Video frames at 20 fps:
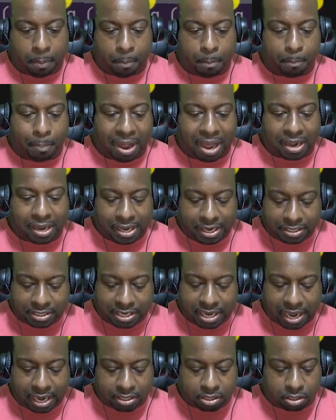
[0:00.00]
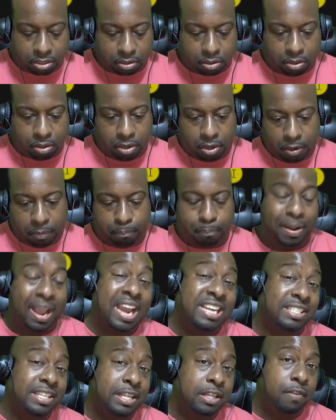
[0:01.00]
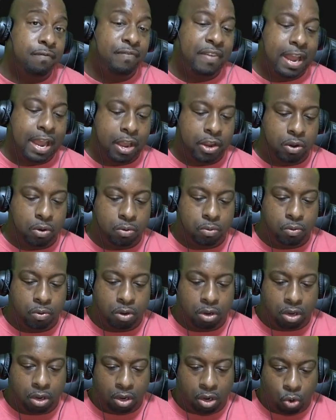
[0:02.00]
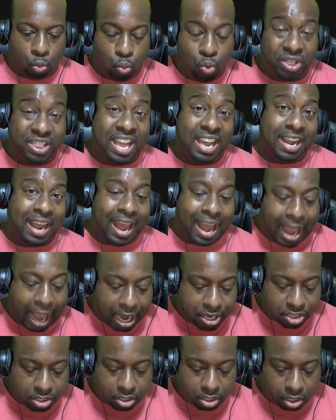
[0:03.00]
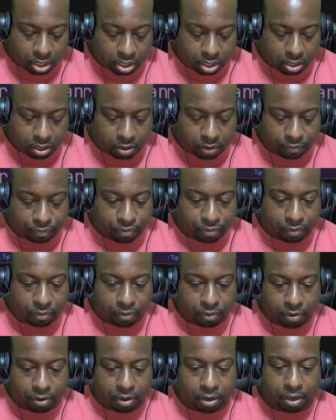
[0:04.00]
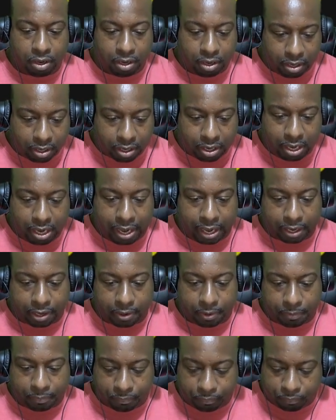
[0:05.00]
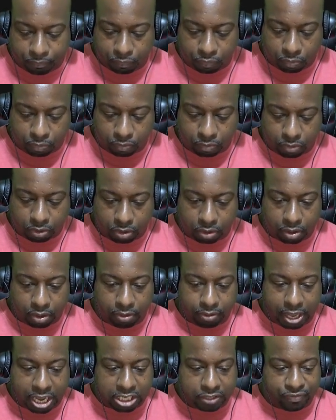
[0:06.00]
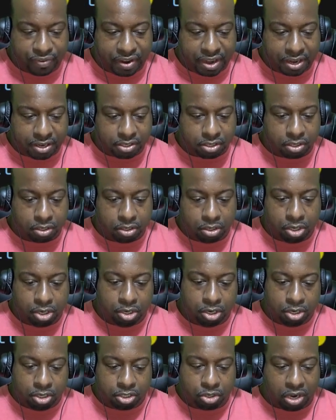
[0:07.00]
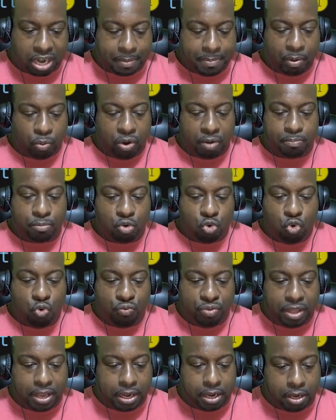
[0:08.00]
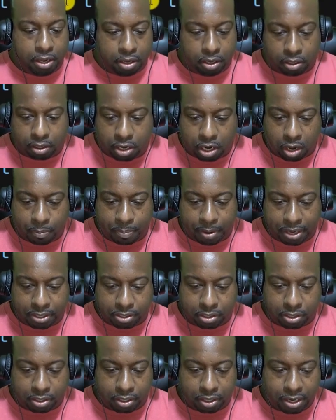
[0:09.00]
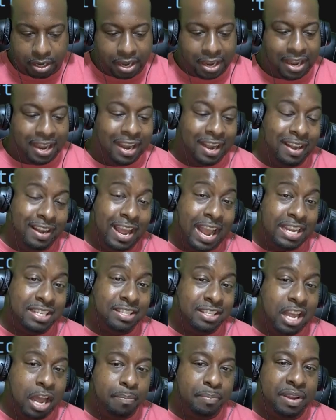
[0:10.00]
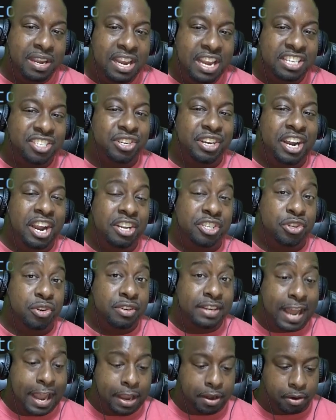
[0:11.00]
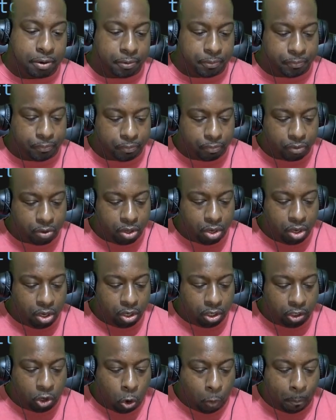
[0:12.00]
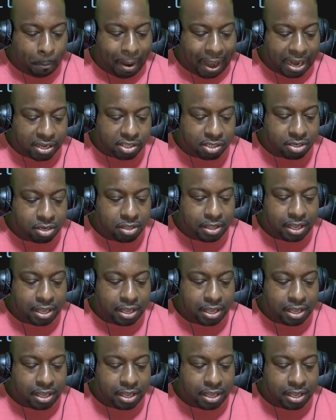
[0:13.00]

by link text, paste in the value with an action of click. That's finished. So let me remove the comment. Next step is to enter data. Go back to